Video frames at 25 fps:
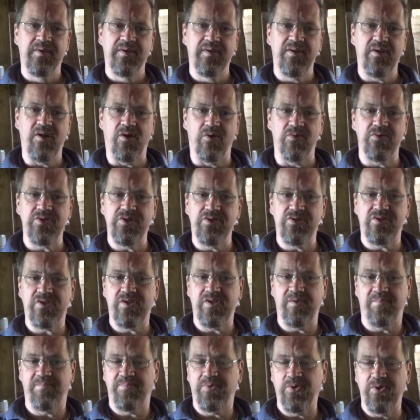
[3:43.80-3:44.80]
No, she's
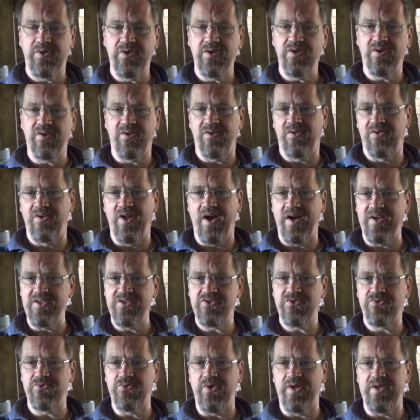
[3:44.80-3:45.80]
still putting on a
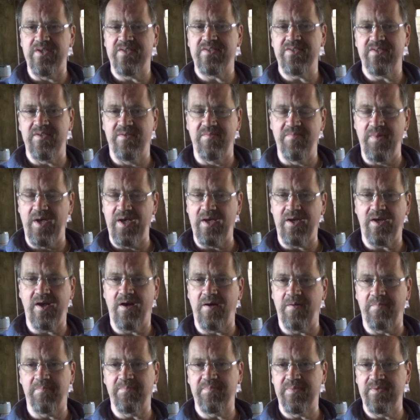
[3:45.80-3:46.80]
nice dress and
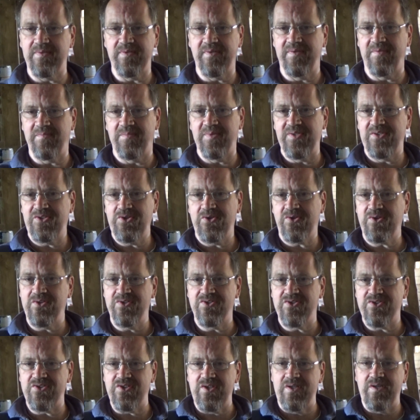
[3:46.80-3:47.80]
makeup, but you can
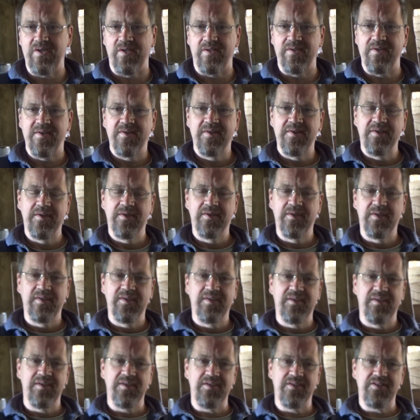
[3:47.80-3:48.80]
see it.
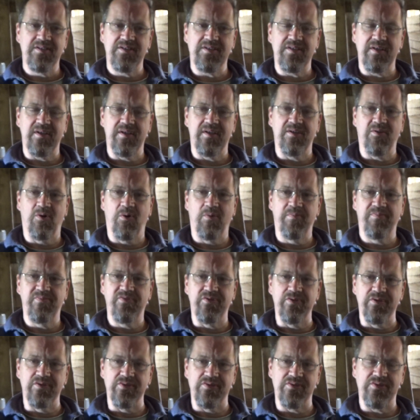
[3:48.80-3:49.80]
It's
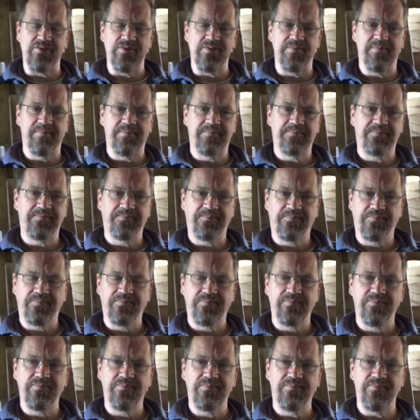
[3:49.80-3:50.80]
obvious.
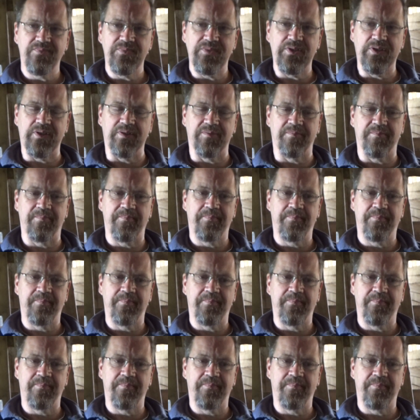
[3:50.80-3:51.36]
Yeah.